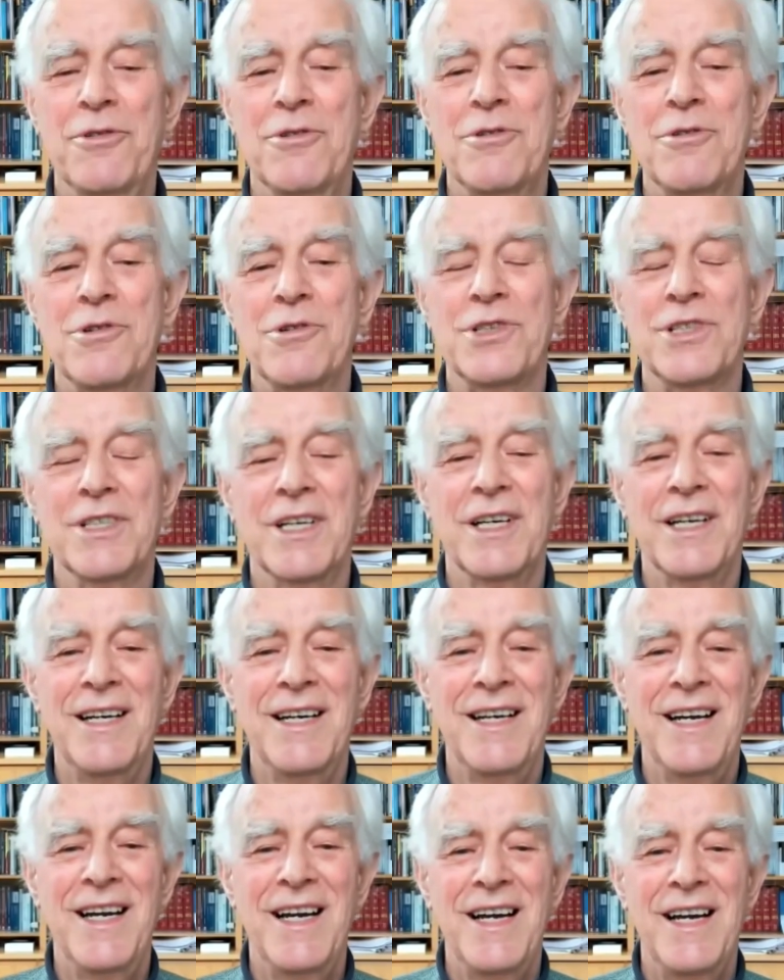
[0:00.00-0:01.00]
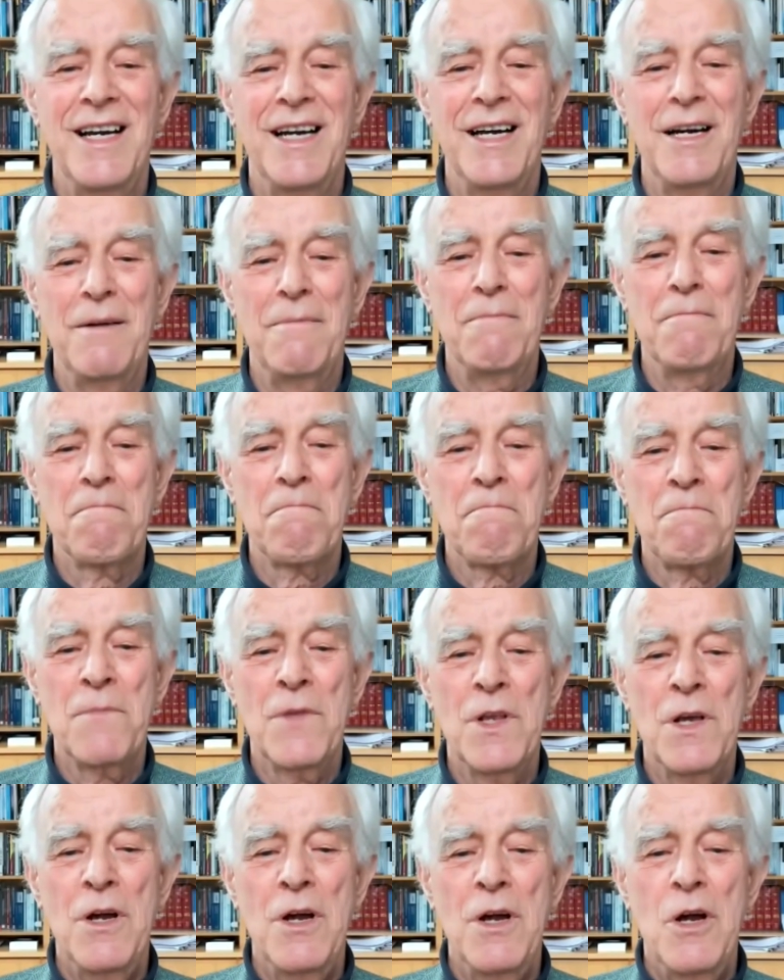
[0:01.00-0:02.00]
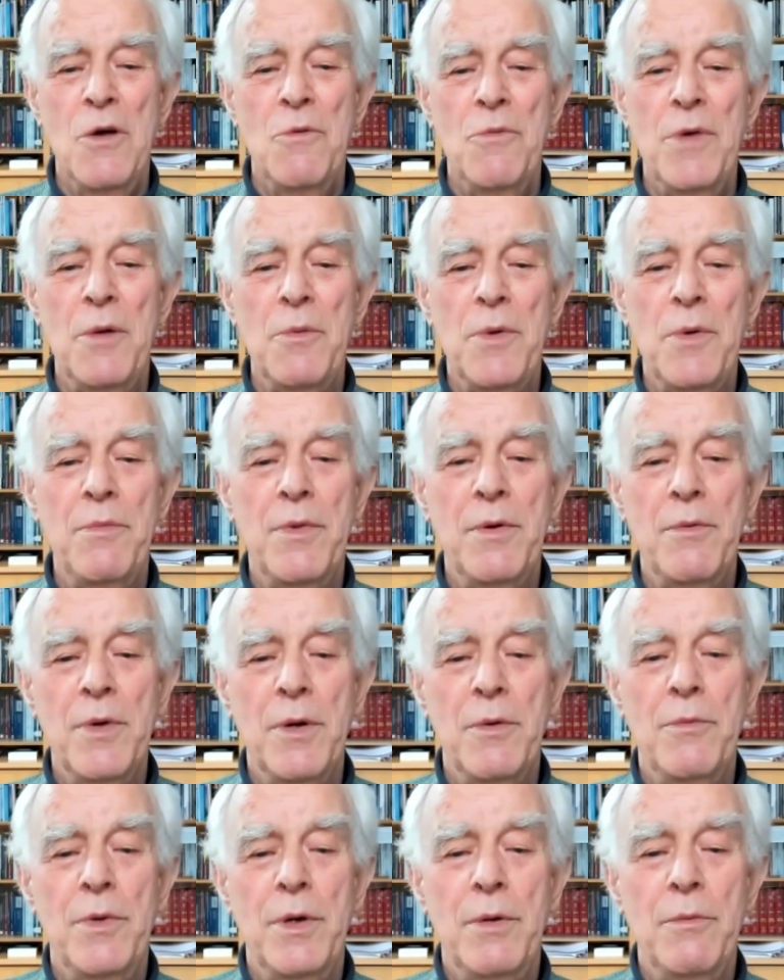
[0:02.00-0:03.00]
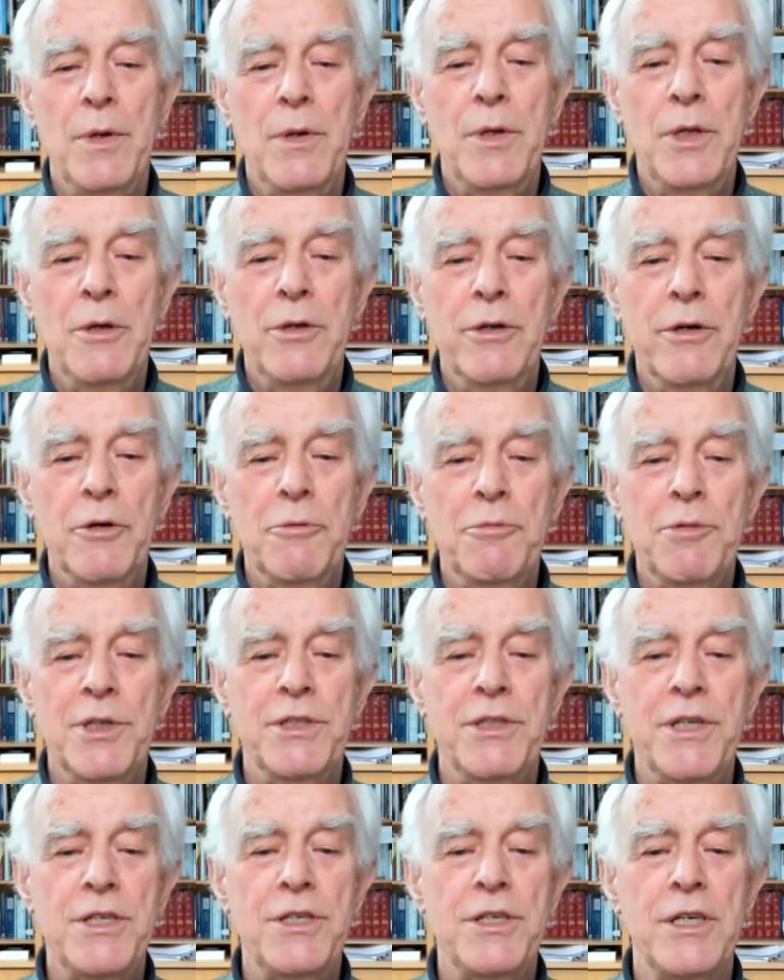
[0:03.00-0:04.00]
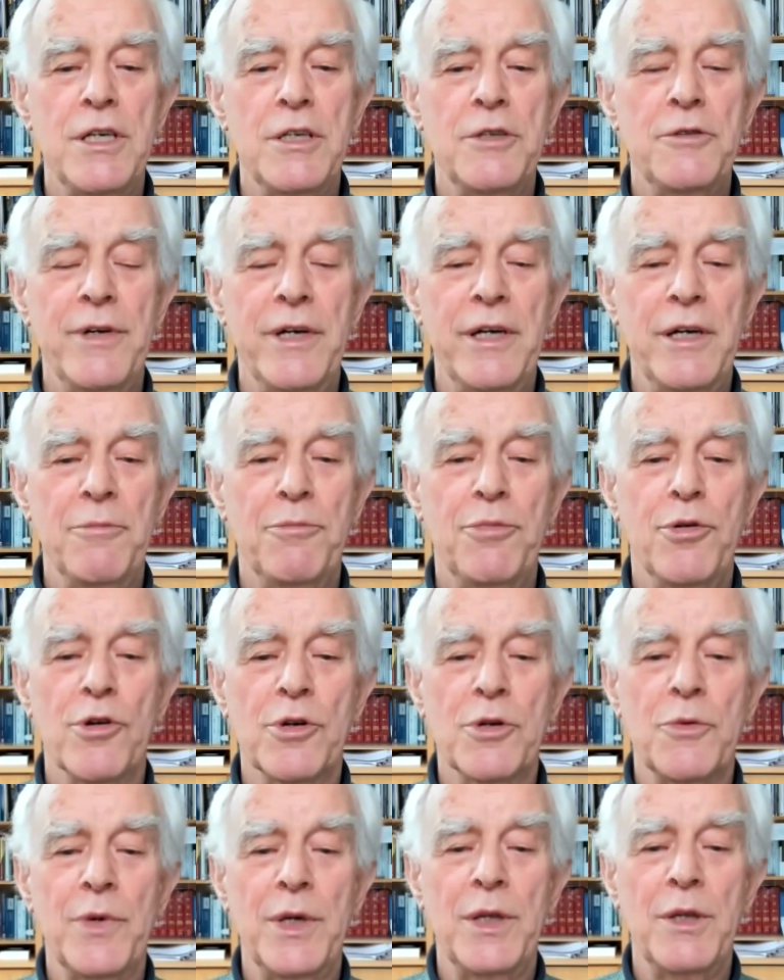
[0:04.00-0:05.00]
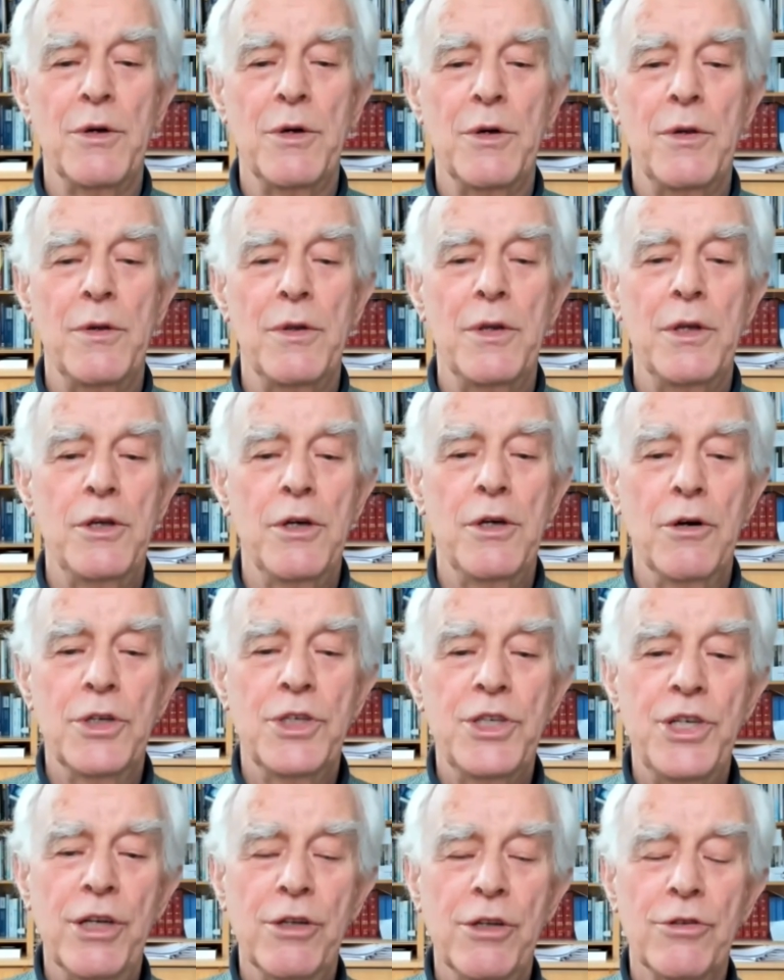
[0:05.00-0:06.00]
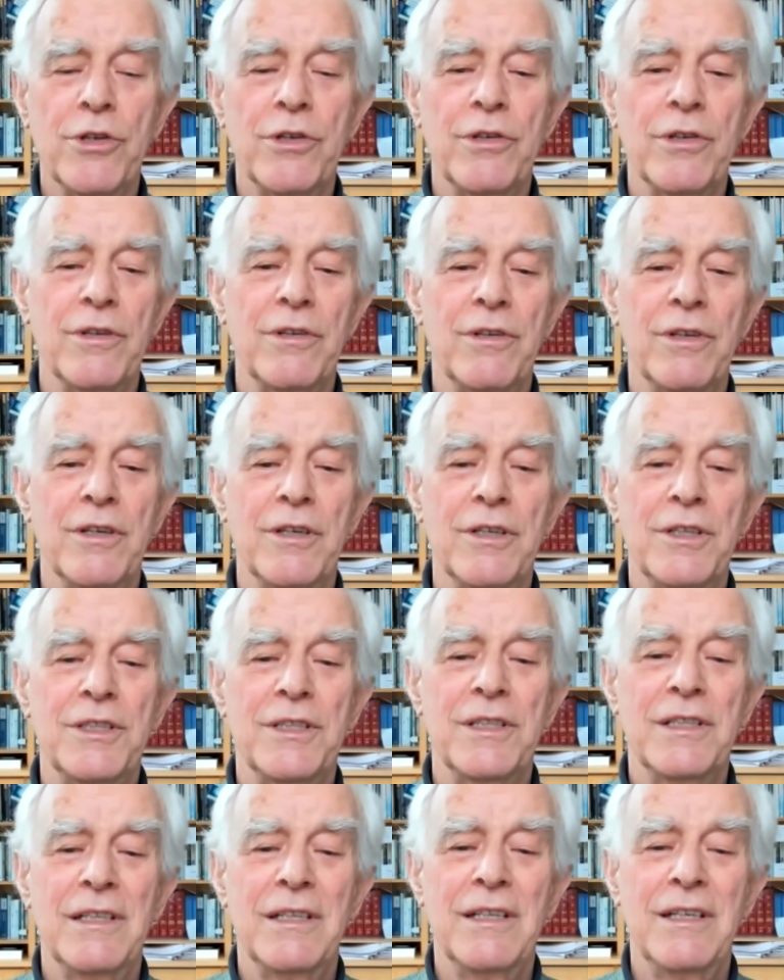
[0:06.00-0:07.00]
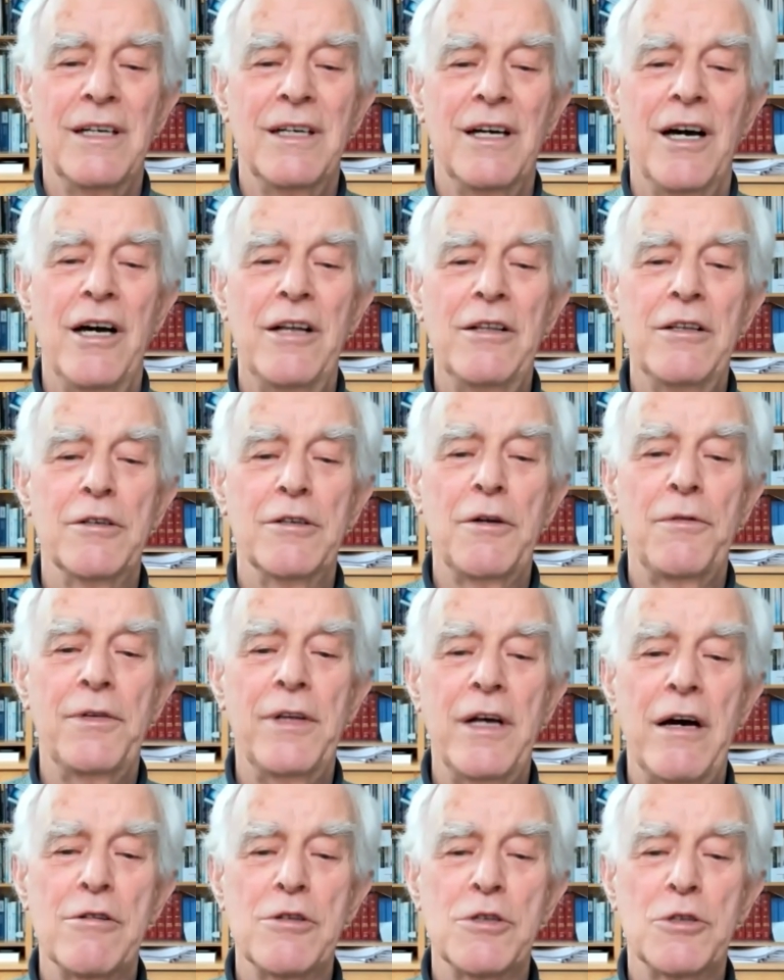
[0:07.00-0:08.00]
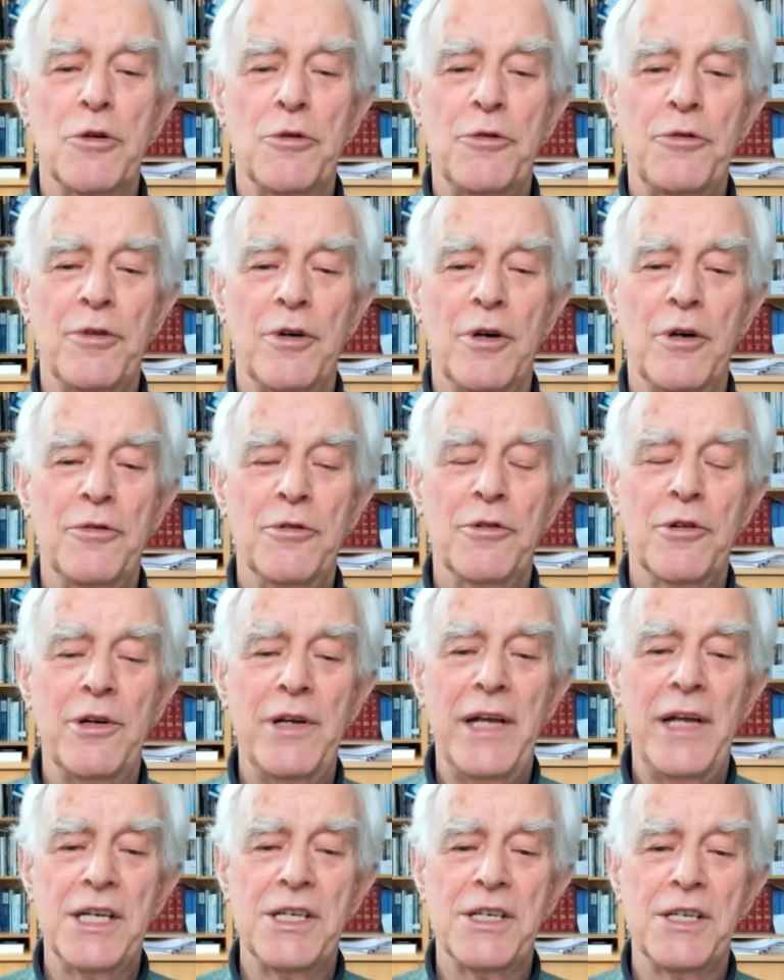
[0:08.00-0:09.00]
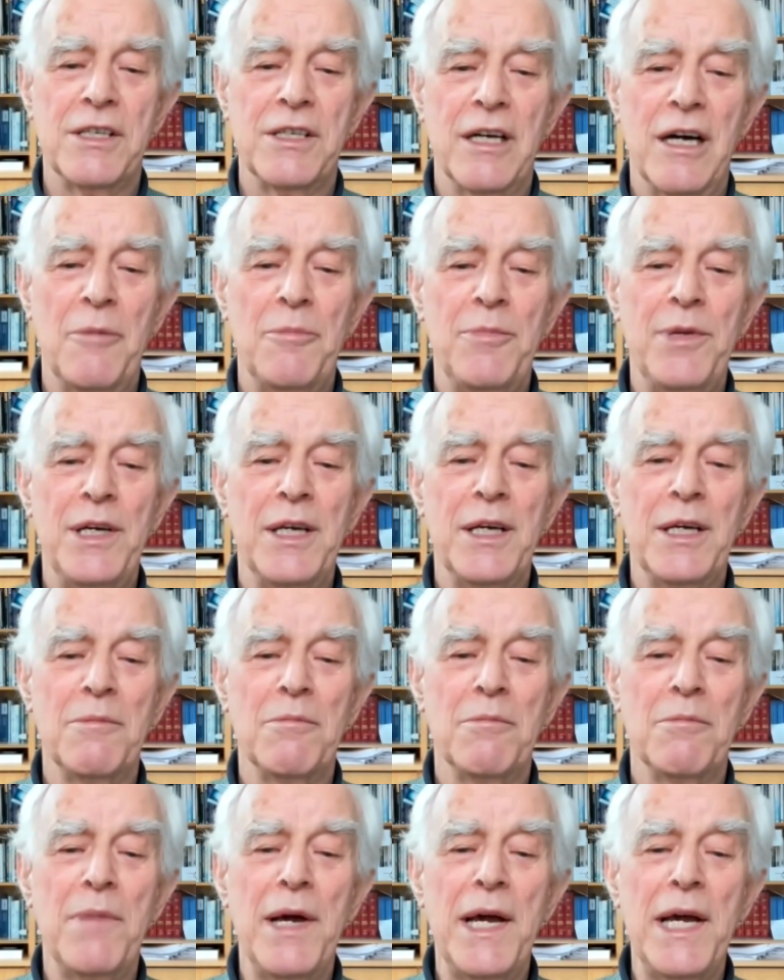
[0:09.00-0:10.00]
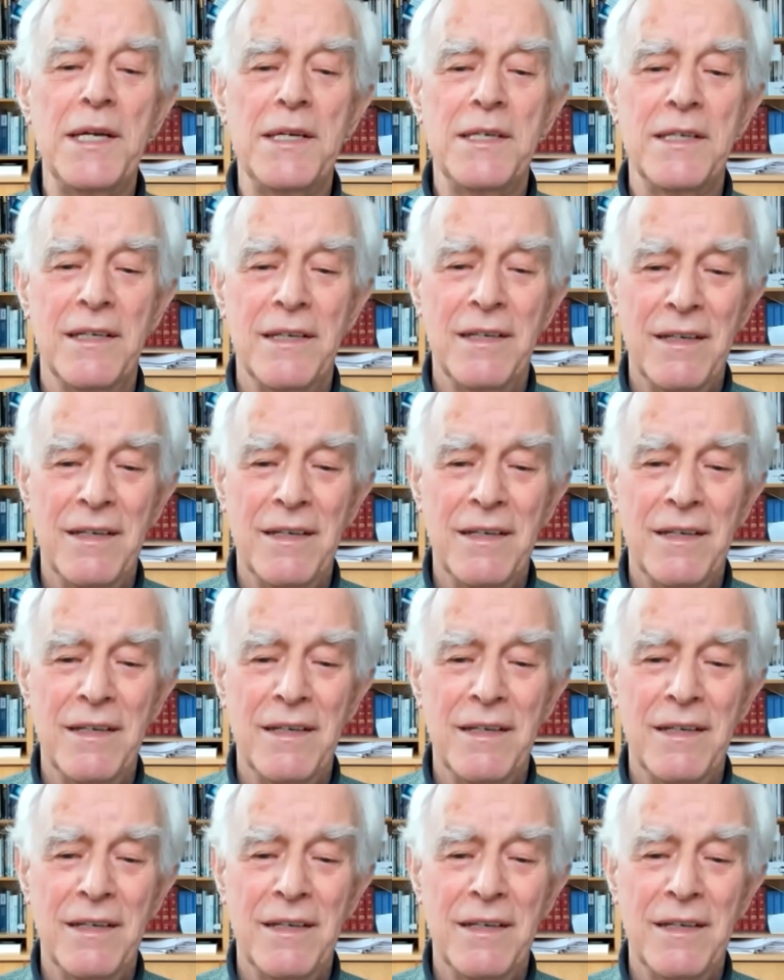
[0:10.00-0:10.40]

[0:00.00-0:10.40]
course. Um, but the neuroplasticity is very important. When you young children, there's hundreds of thousands of, of connections are being made